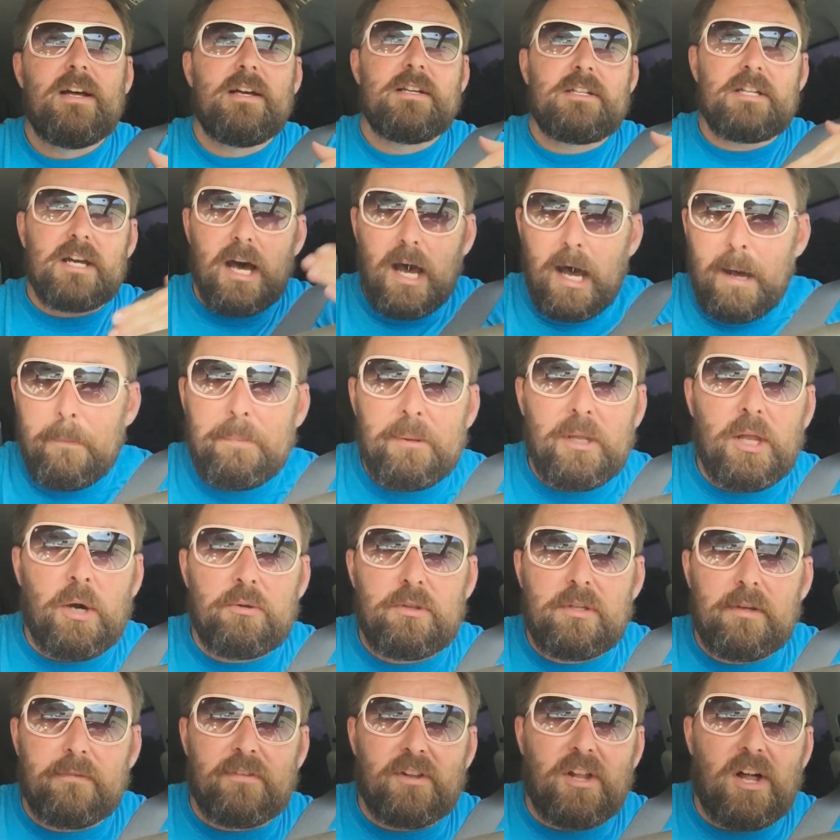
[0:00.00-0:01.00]
to upload
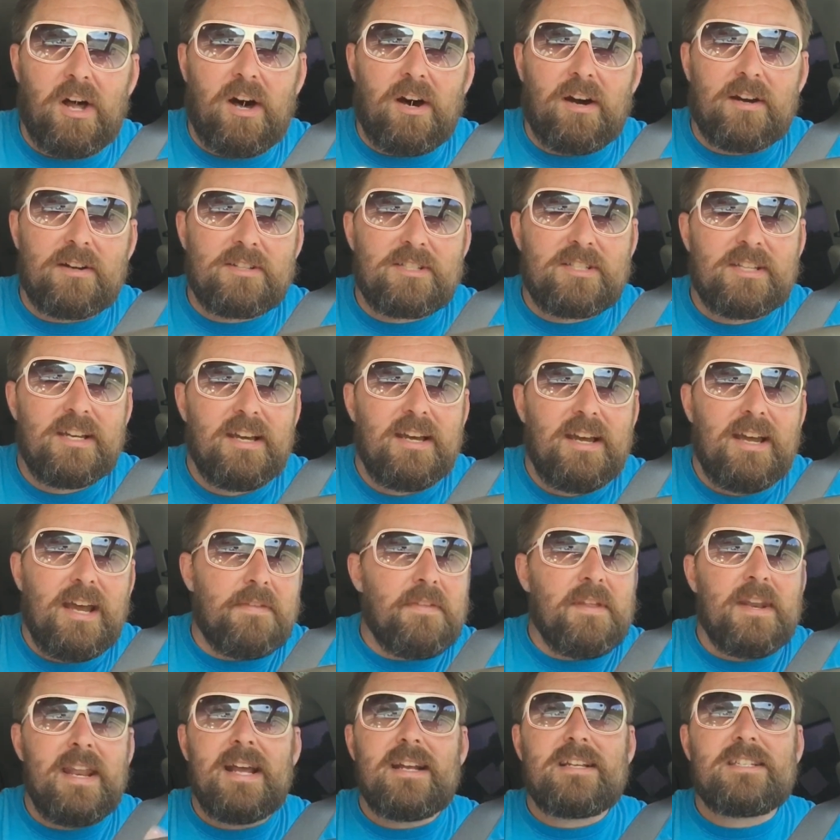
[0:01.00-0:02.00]
the vlogs. And
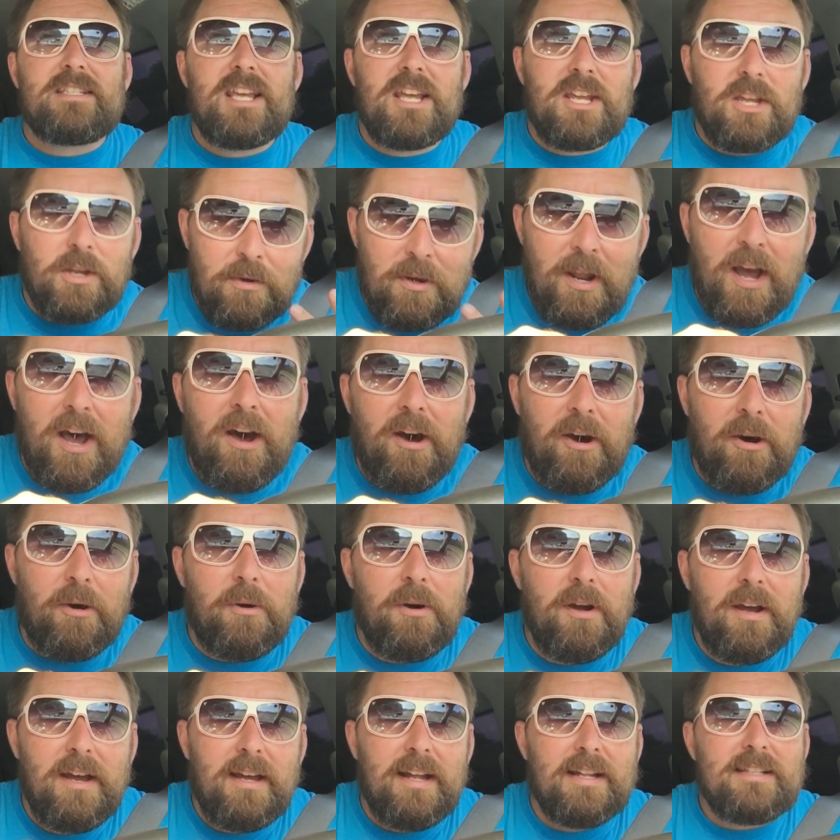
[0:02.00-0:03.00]
the next thing you know,
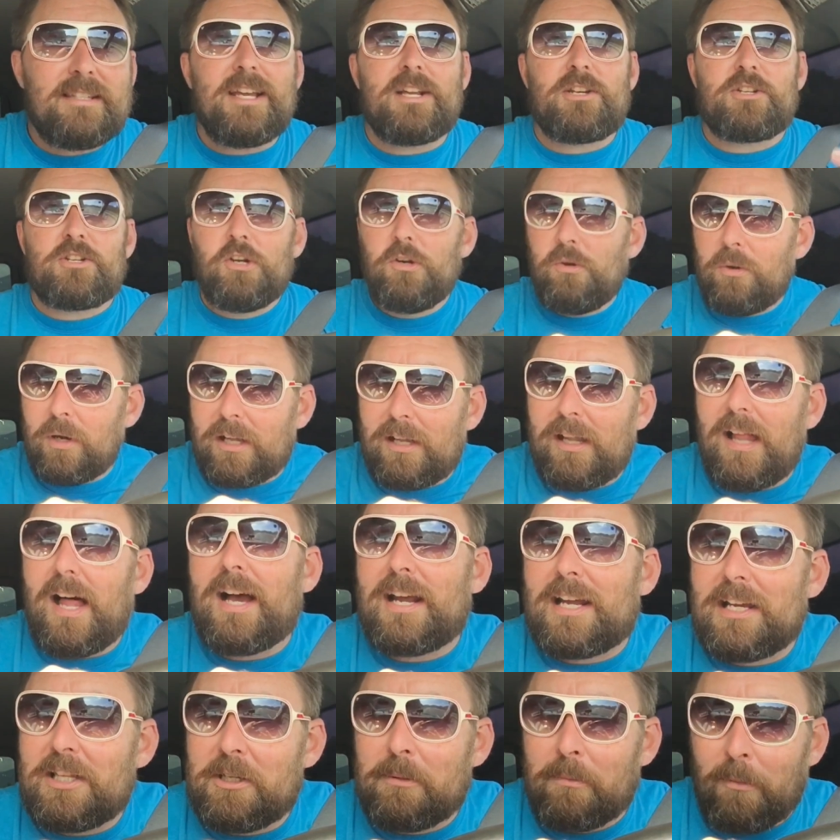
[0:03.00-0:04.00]
it's like two
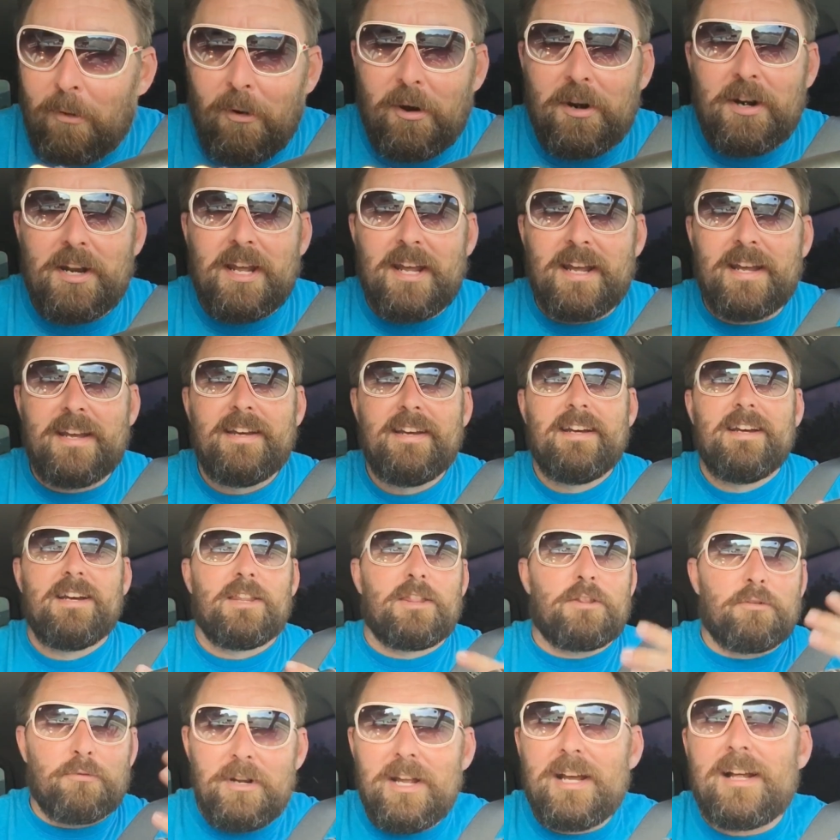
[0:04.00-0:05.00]
o'clock in the morning,
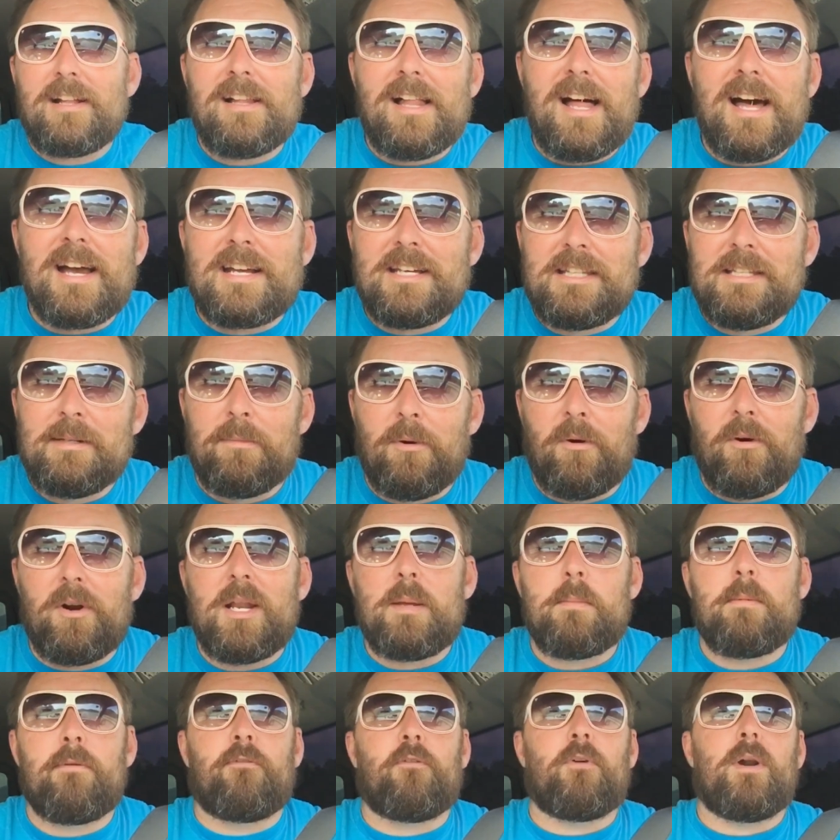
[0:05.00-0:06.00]
three o'clock in the
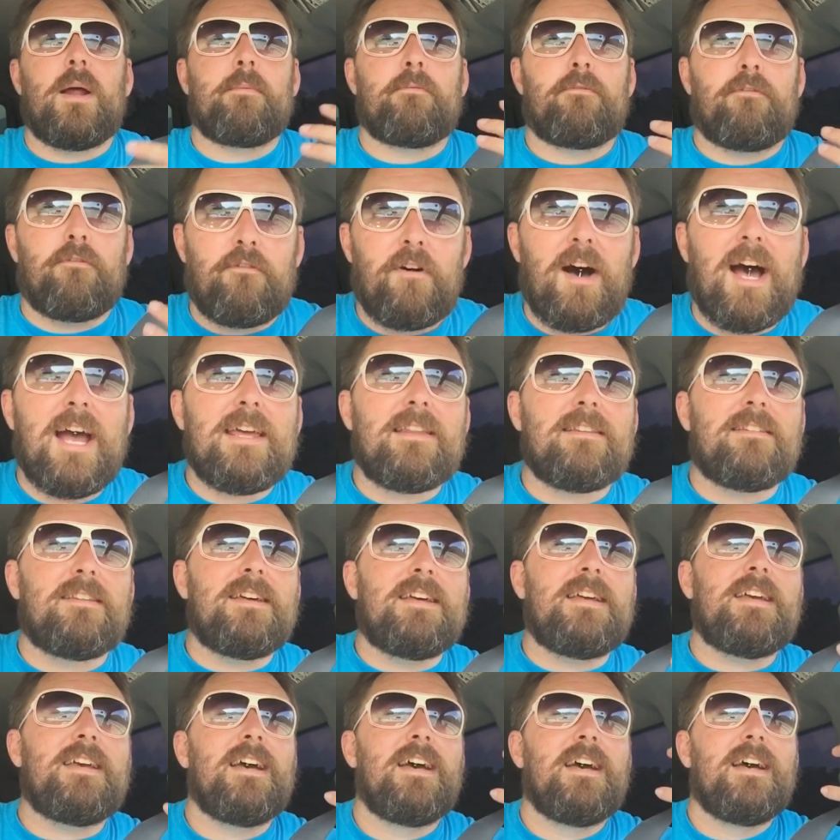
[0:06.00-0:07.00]
morning before I'm
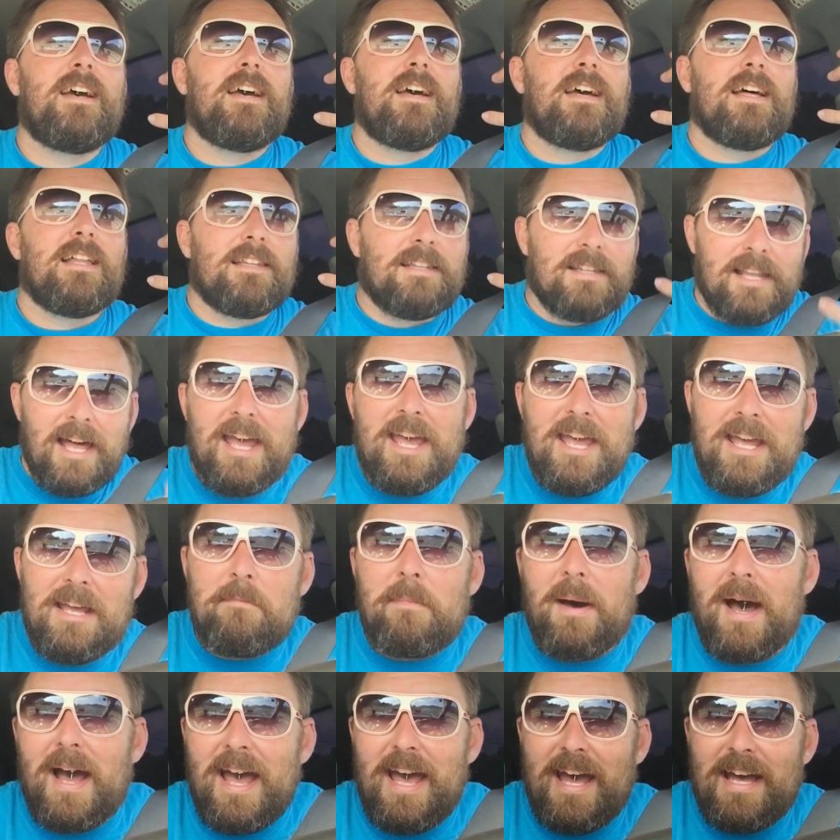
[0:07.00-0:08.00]
finally laying
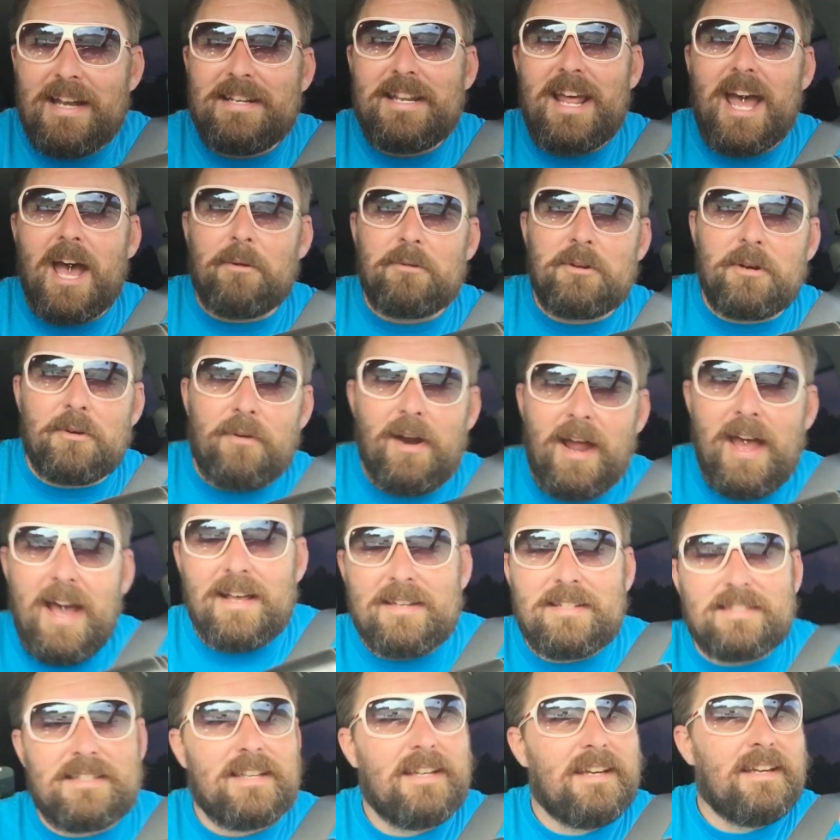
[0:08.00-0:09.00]
my head down to
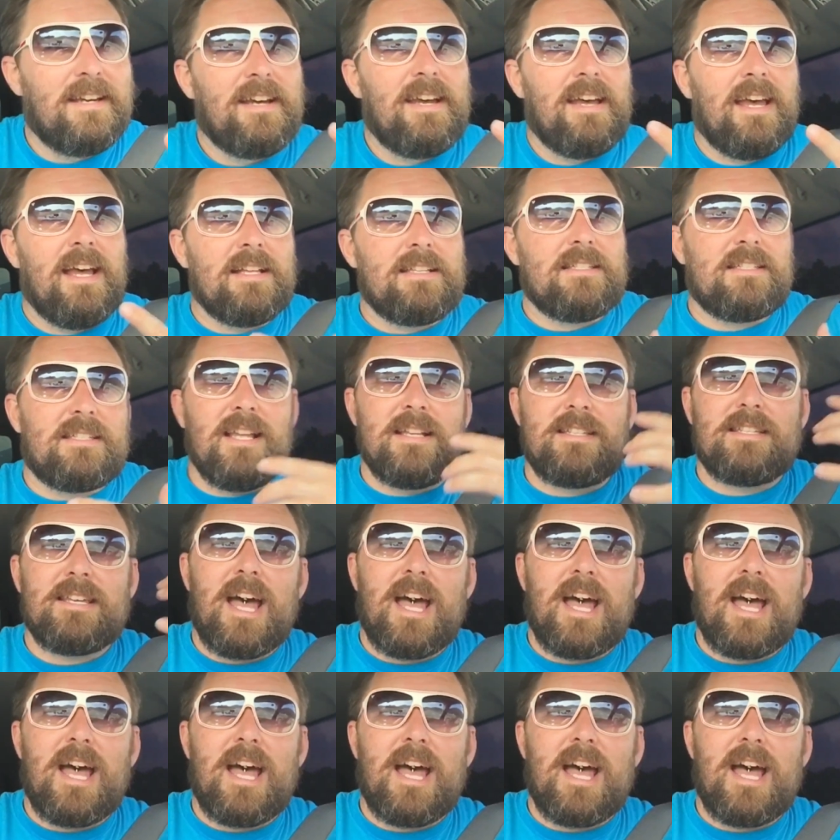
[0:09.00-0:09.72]
rest. And since